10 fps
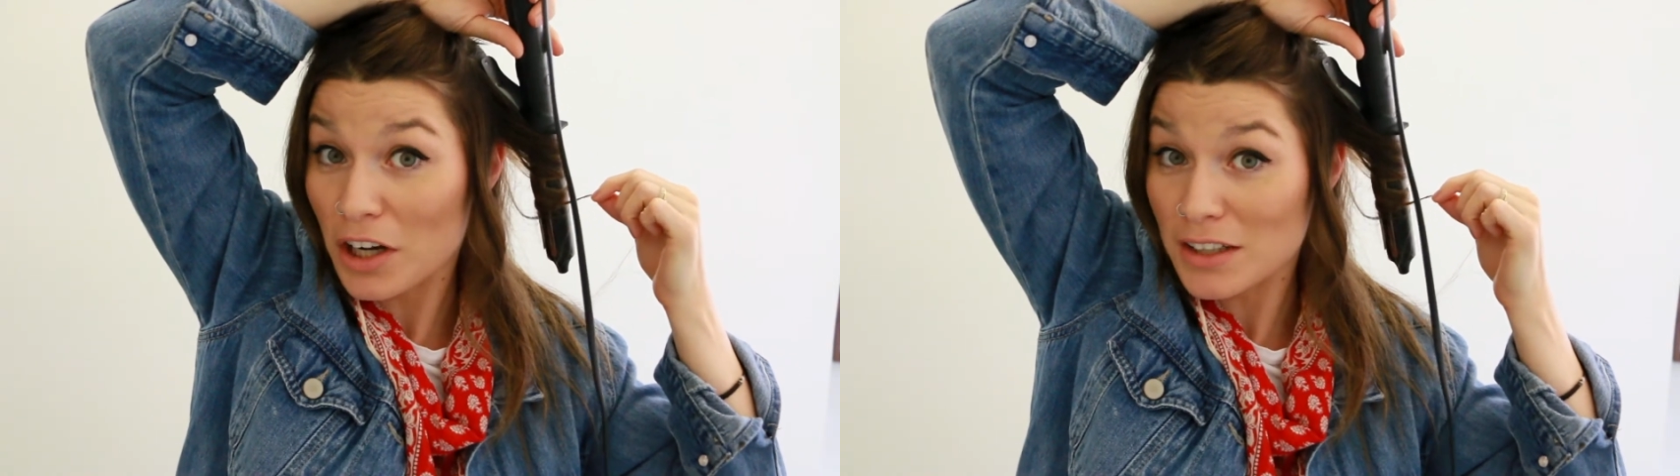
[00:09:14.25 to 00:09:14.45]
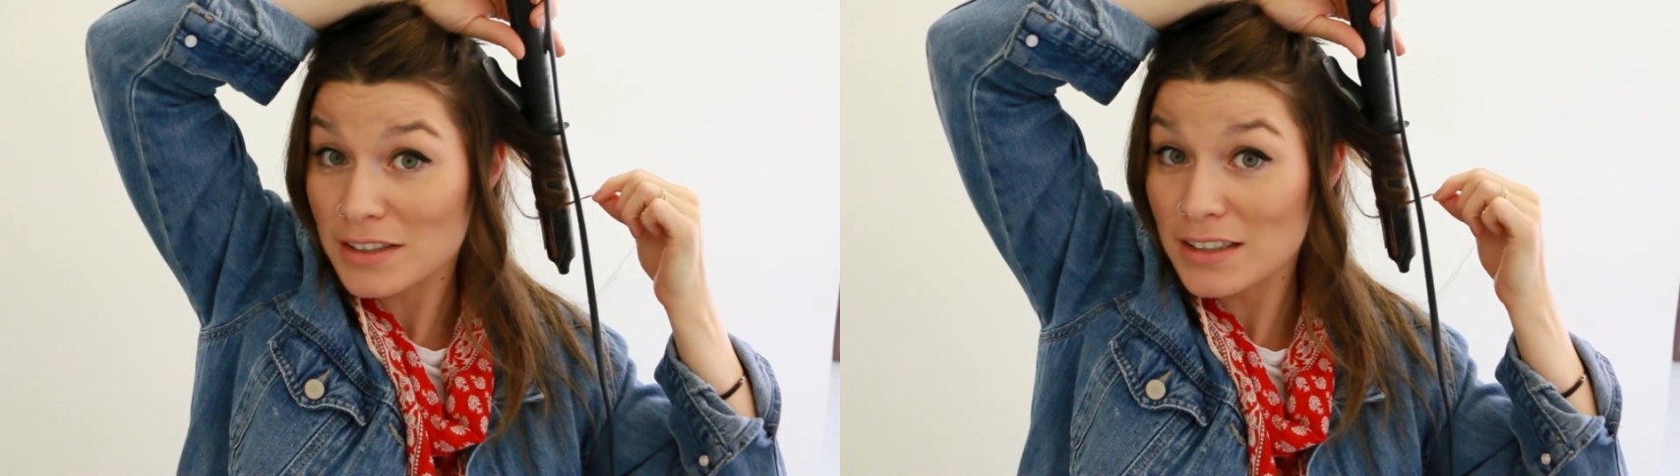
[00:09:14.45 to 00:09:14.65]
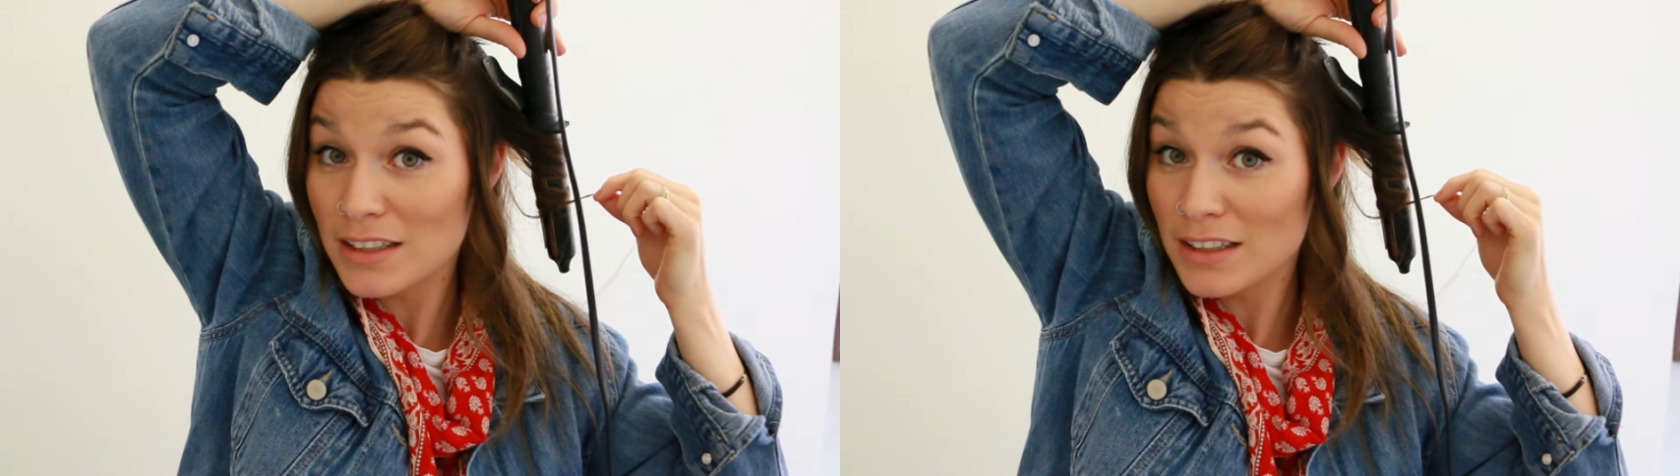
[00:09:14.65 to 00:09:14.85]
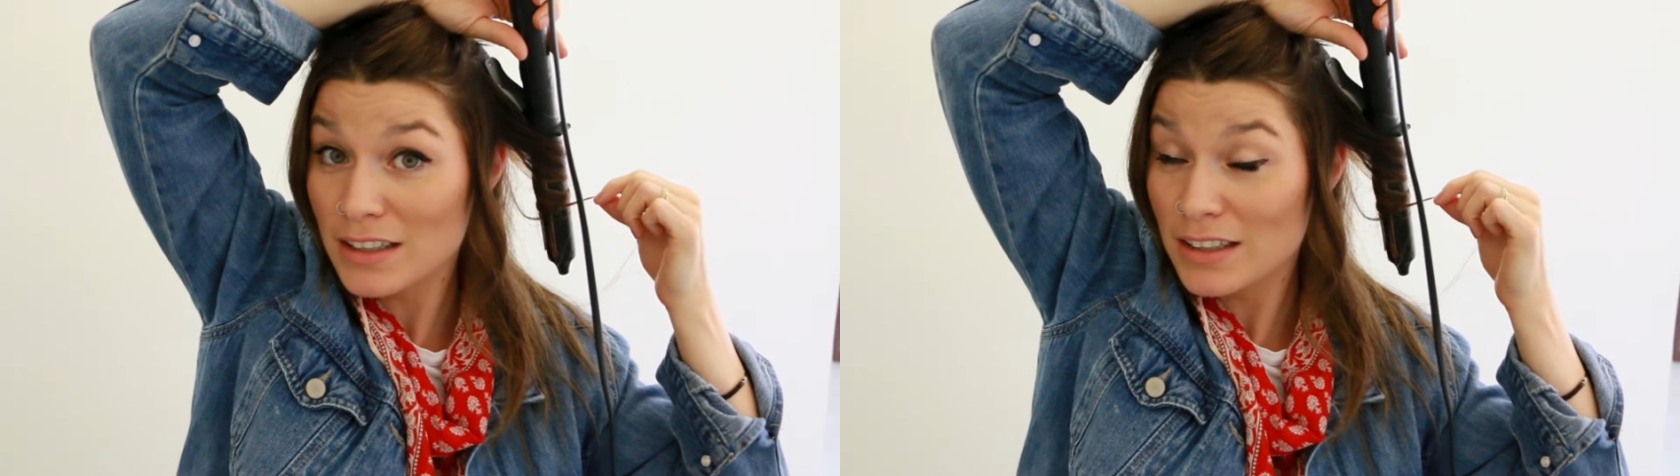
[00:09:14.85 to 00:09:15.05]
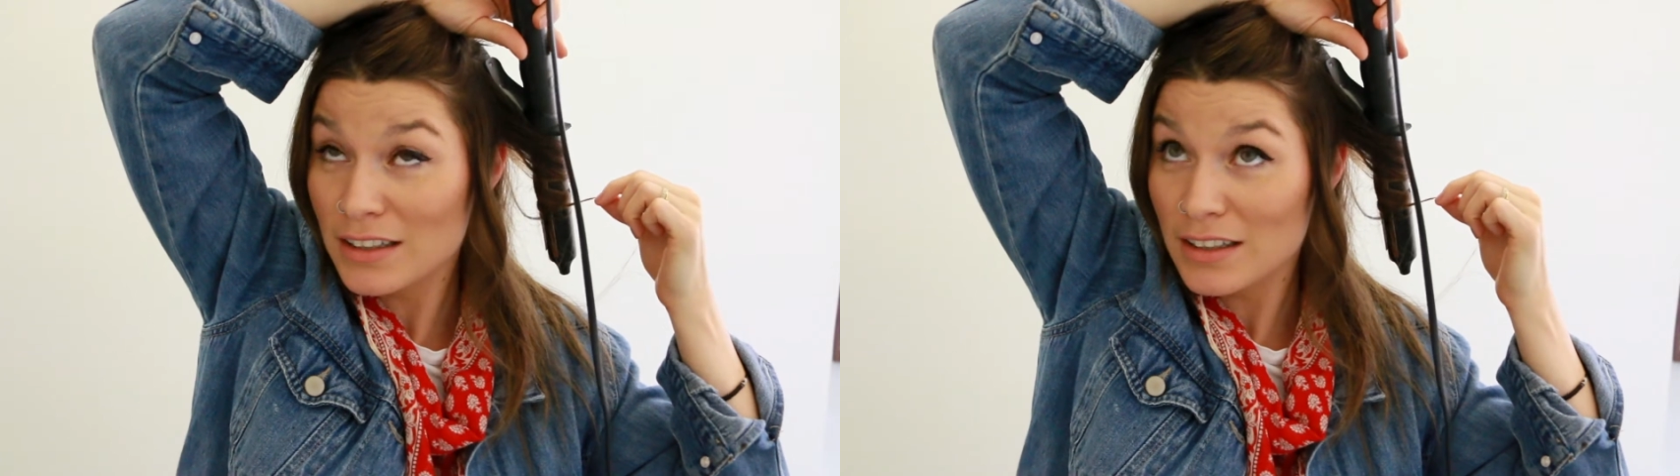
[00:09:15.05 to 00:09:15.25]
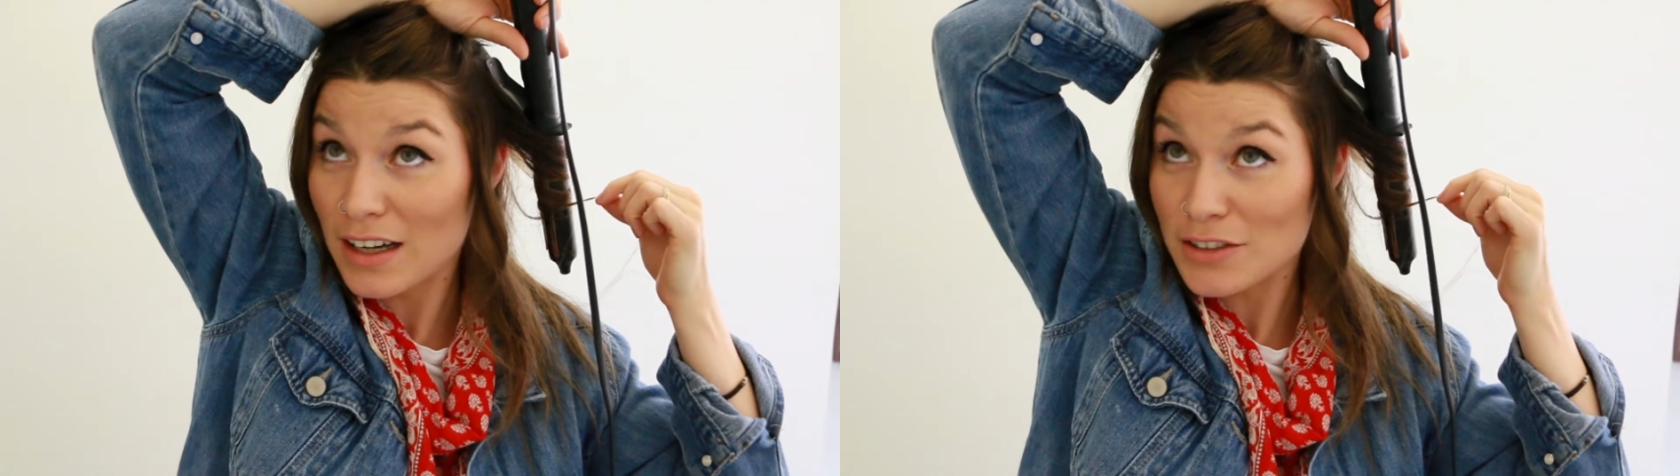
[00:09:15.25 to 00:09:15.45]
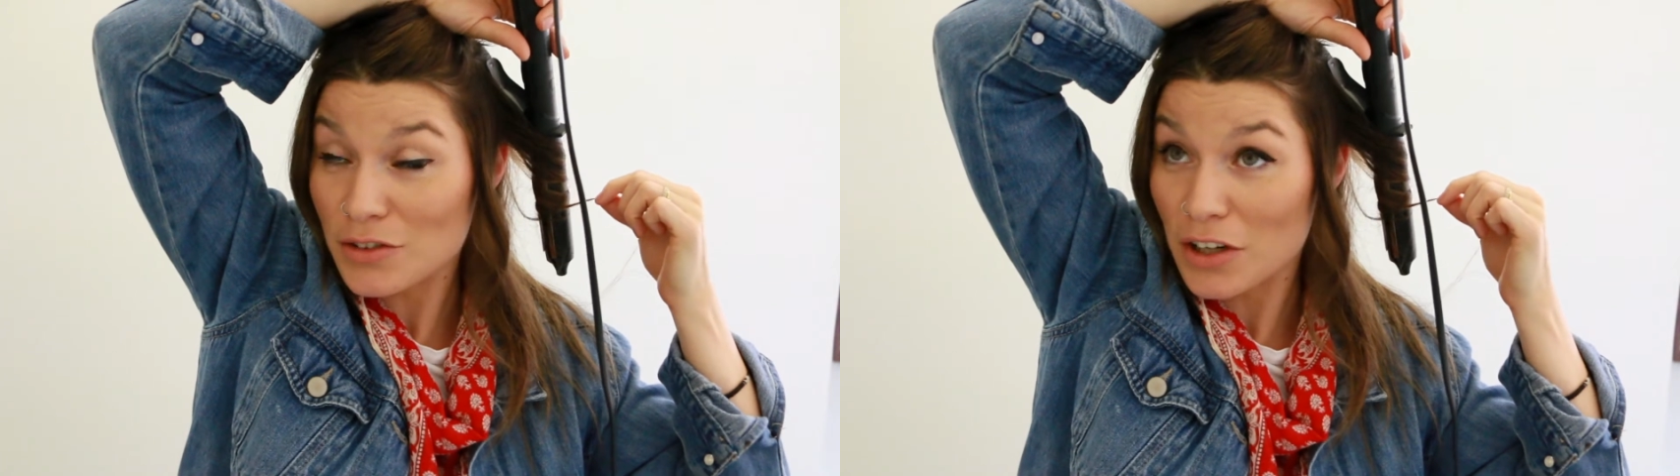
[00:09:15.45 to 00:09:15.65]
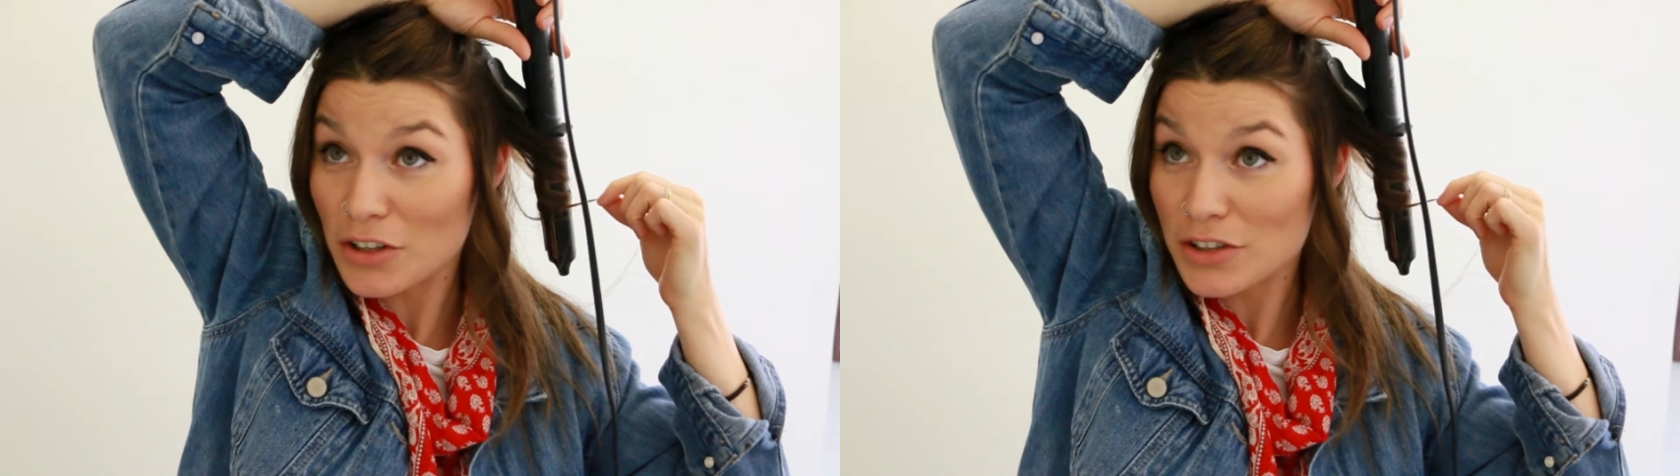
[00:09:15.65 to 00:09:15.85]
us. Guys
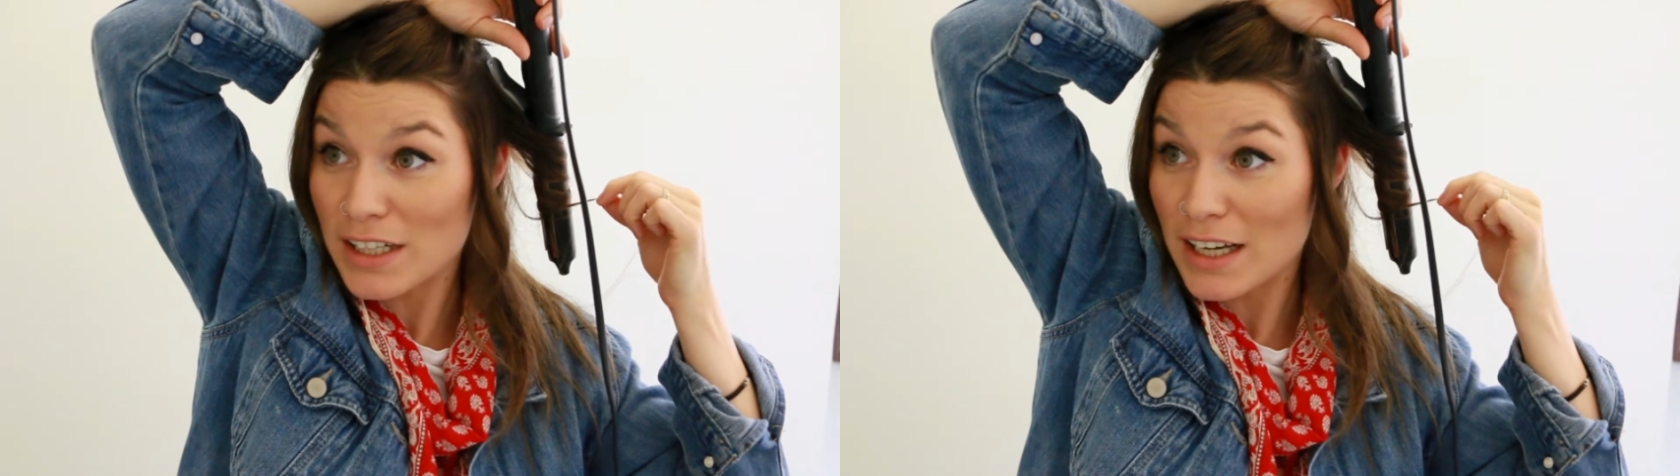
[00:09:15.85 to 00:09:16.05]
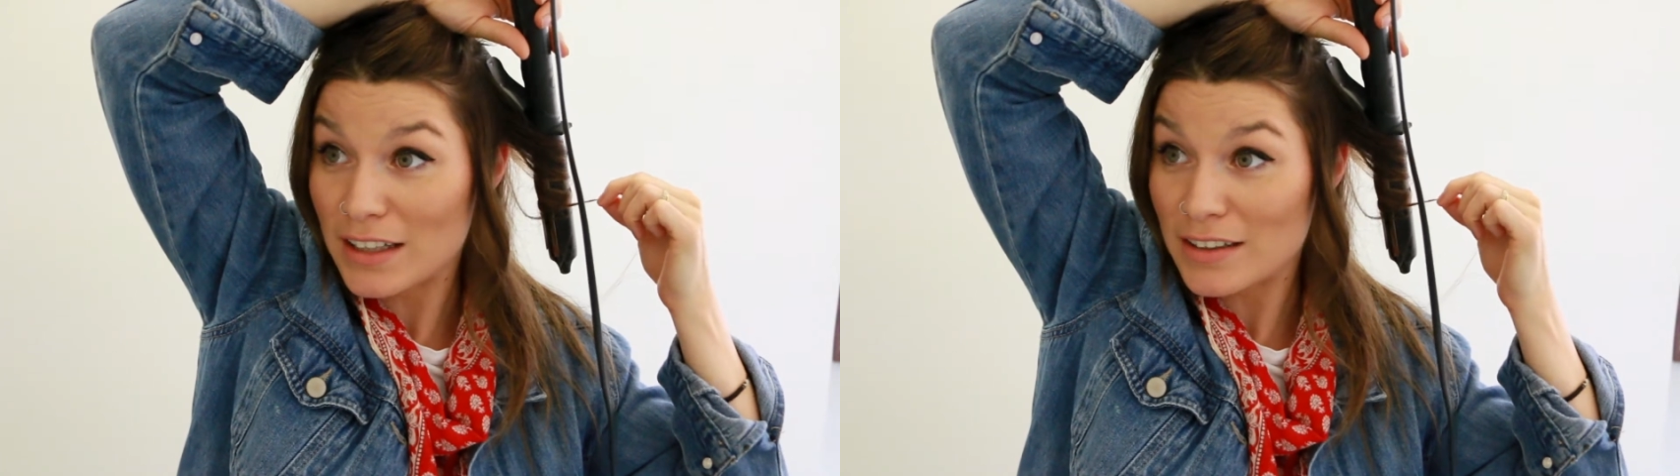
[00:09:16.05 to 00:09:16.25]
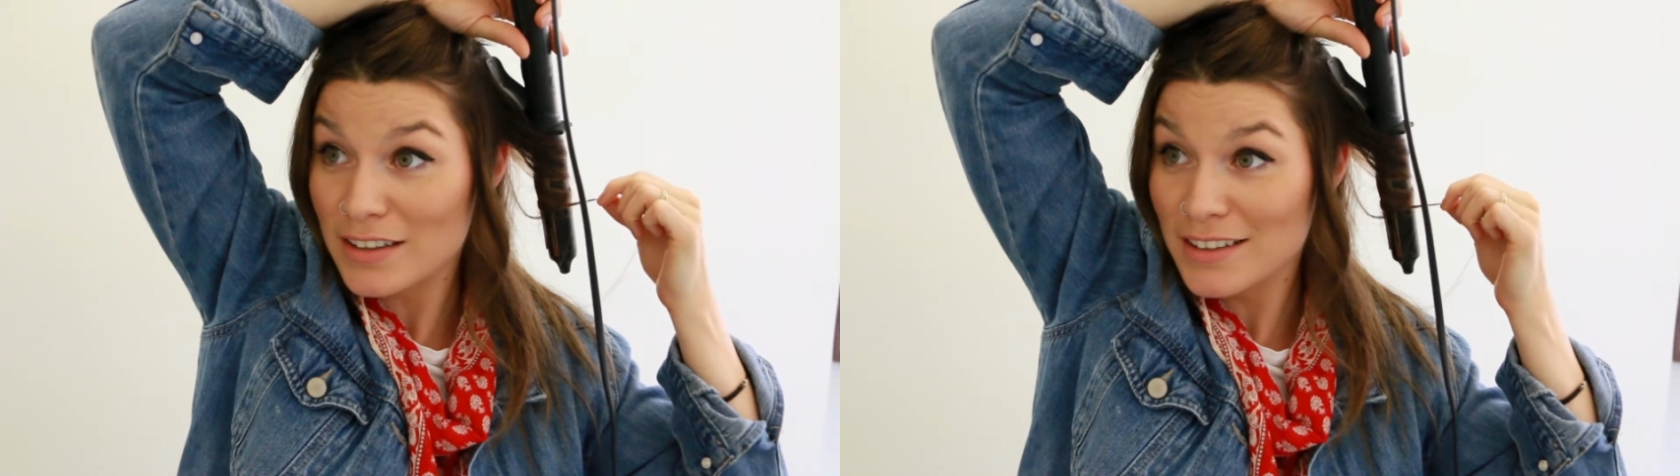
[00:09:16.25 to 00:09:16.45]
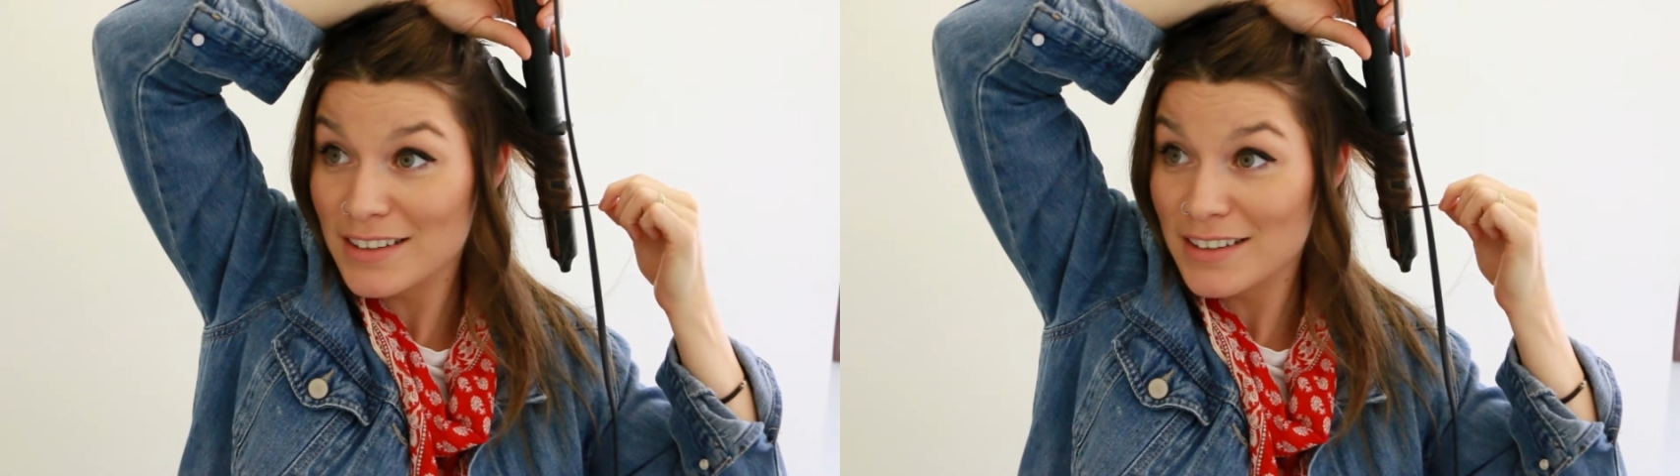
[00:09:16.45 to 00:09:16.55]
don't understand.